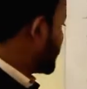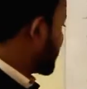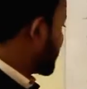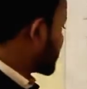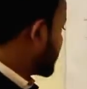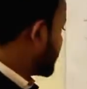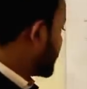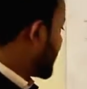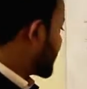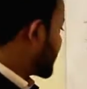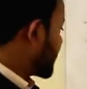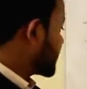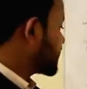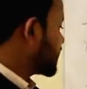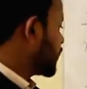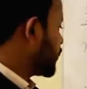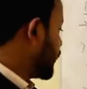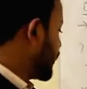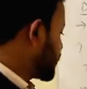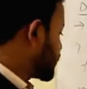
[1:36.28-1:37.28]
mathematics
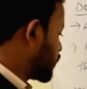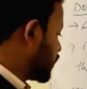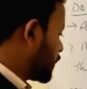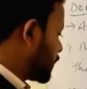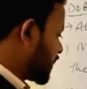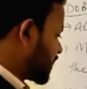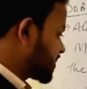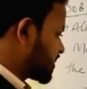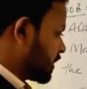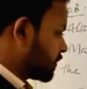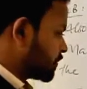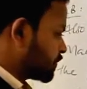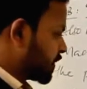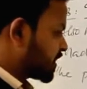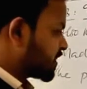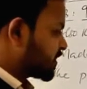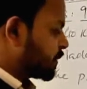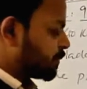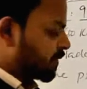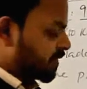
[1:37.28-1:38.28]
and visual
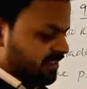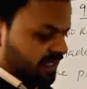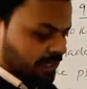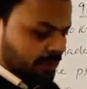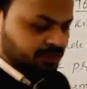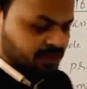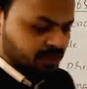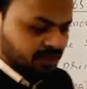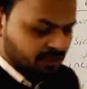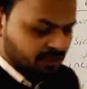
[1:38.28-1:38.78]
perception,